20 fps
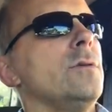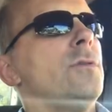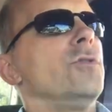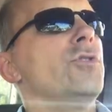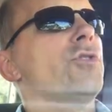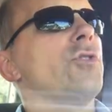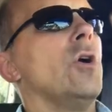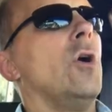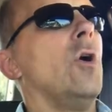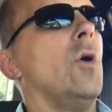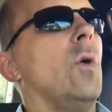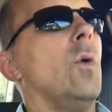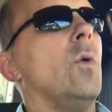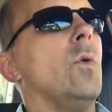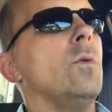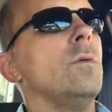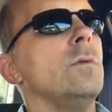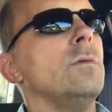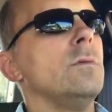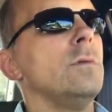
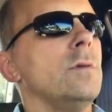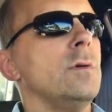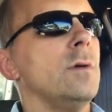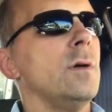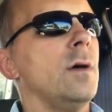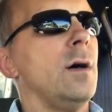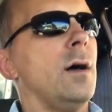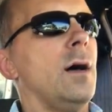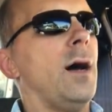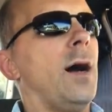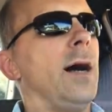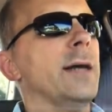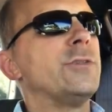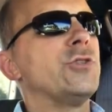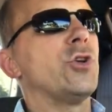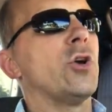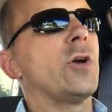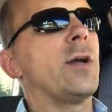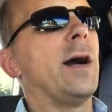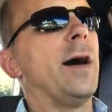So I
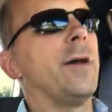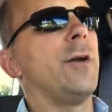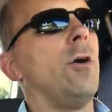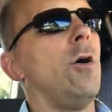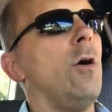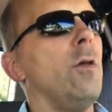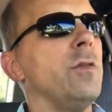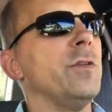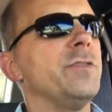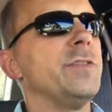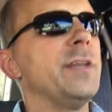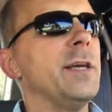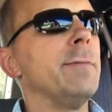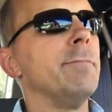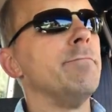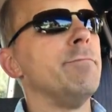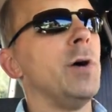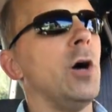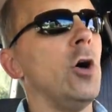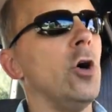took out all the
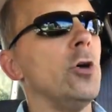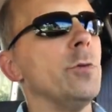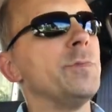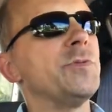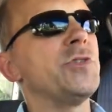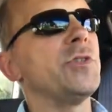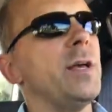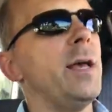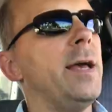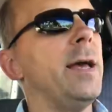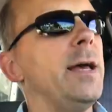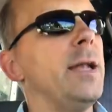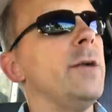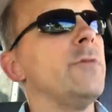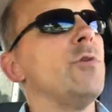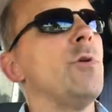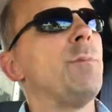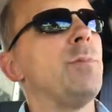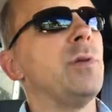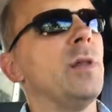dim bulbs
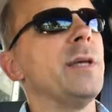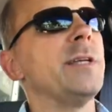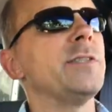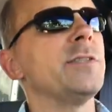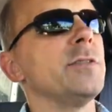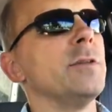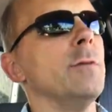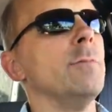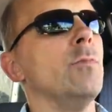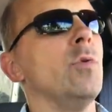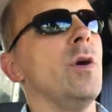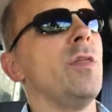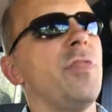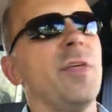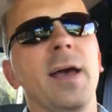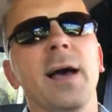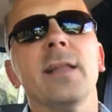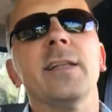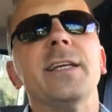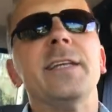and replaced them with
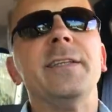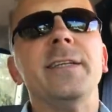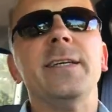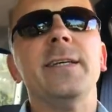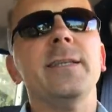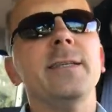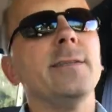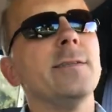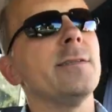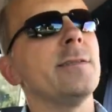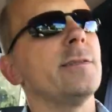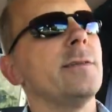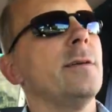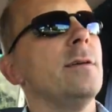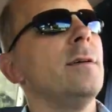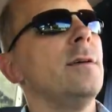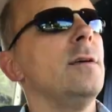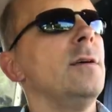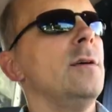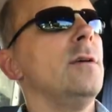LEDs.
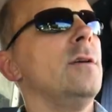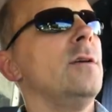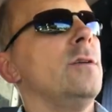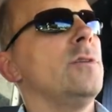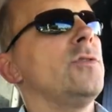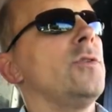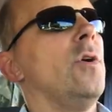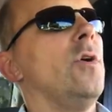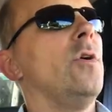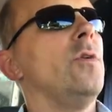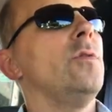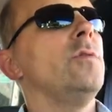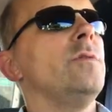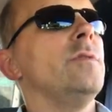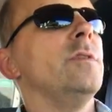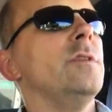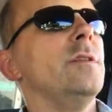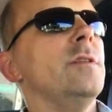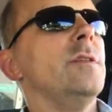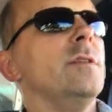So
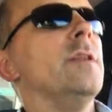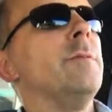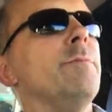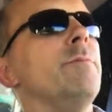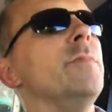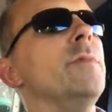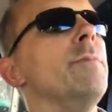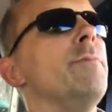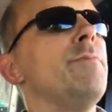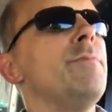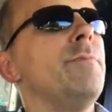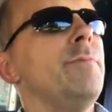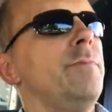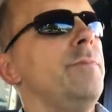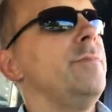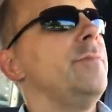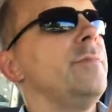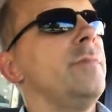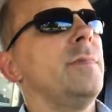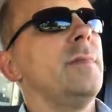the
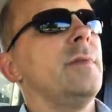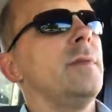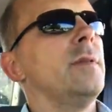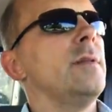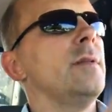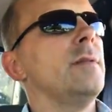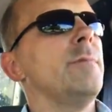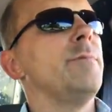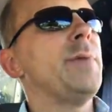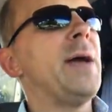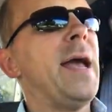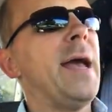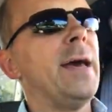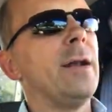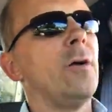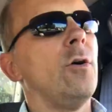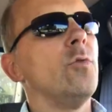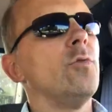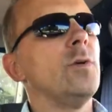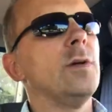
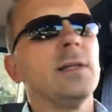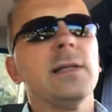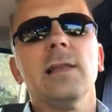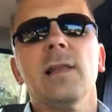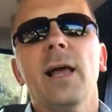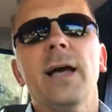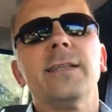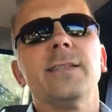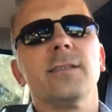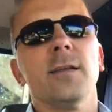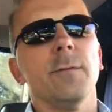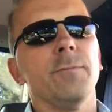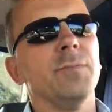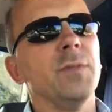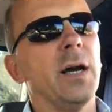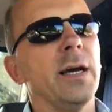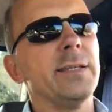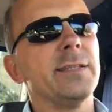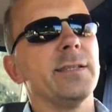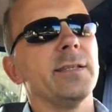panel really lights up
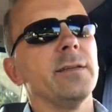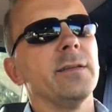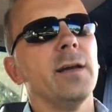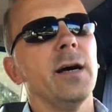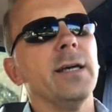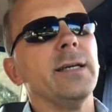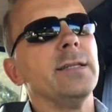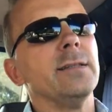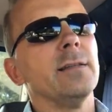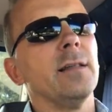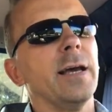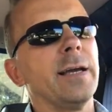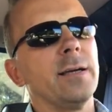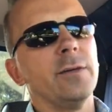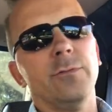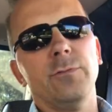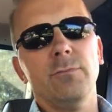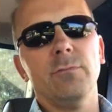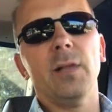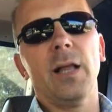nice at night, like
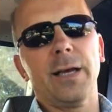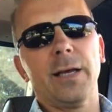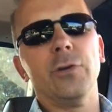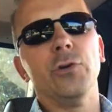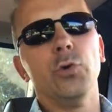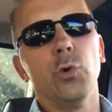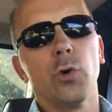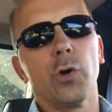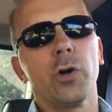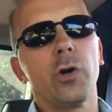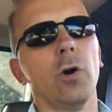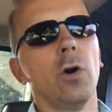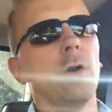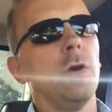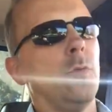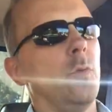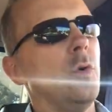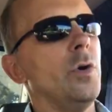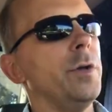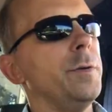a newer
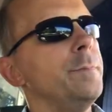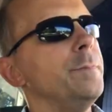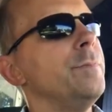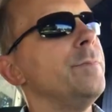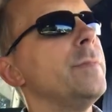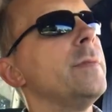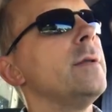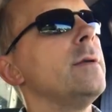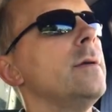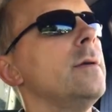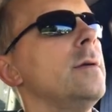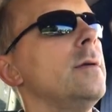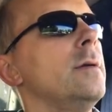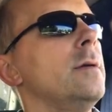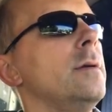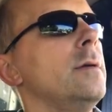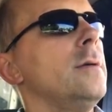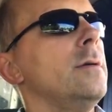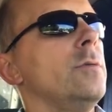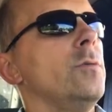car would,
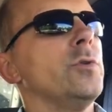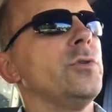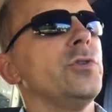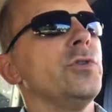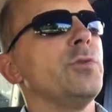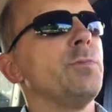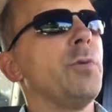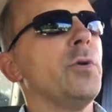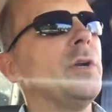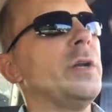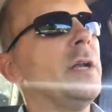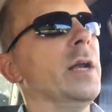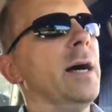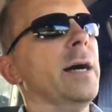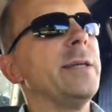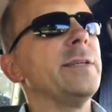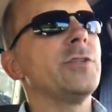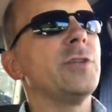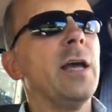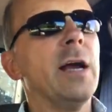which is pretty
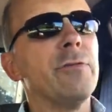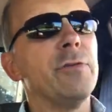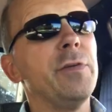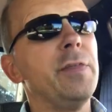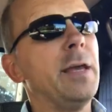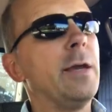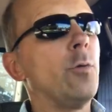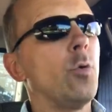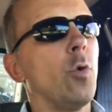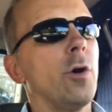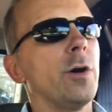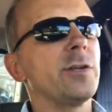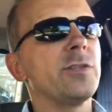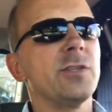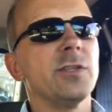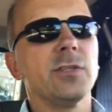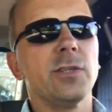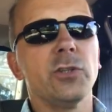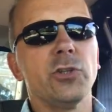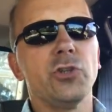nice. Everything
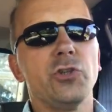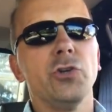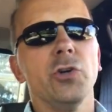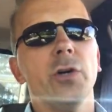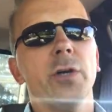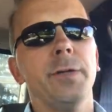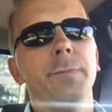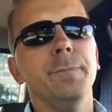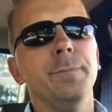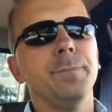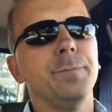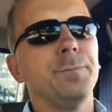works as it should.